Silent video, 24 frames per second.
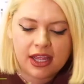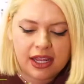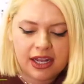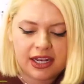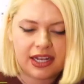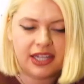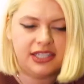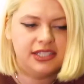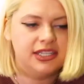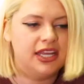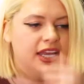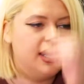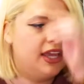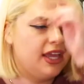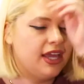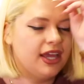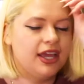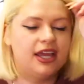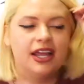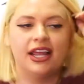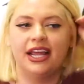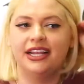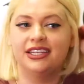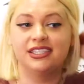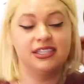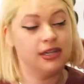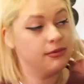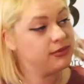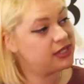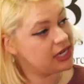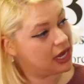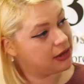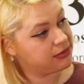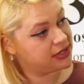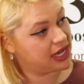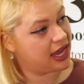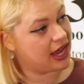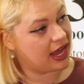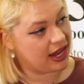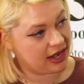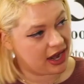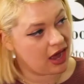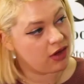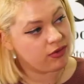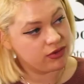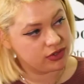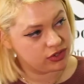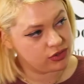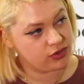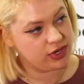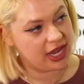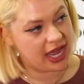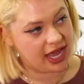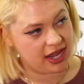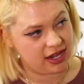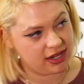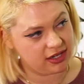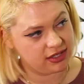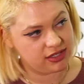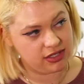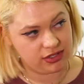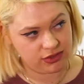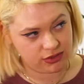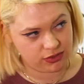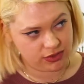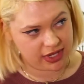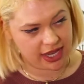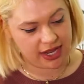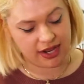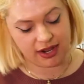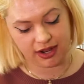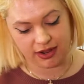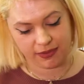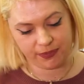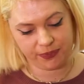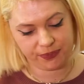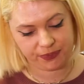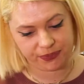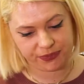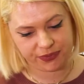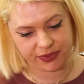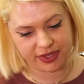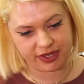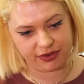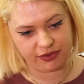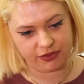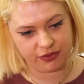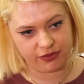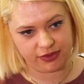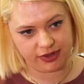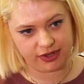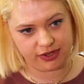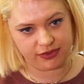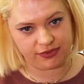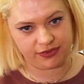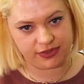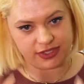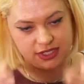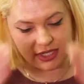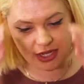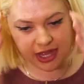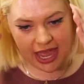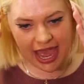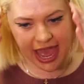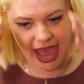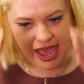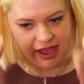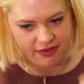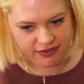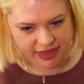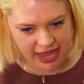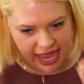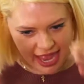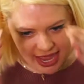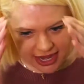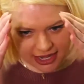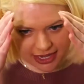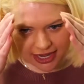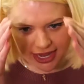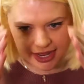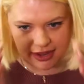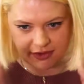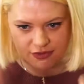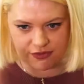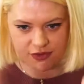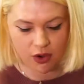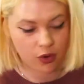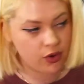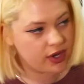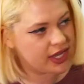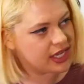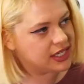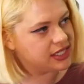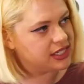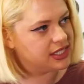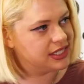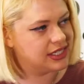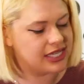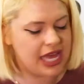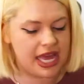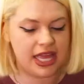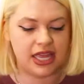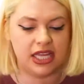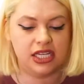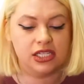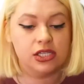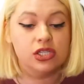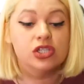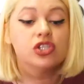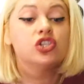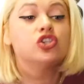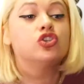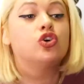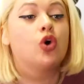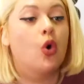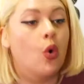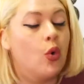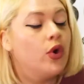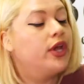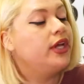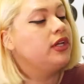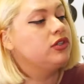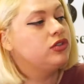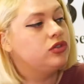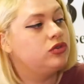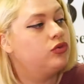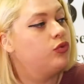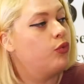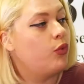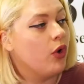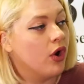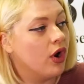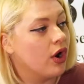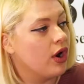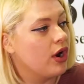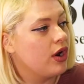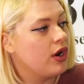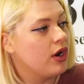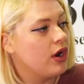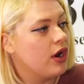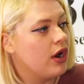Listen, and sometimes I will do that too, like to have that like focus to say this is going to work.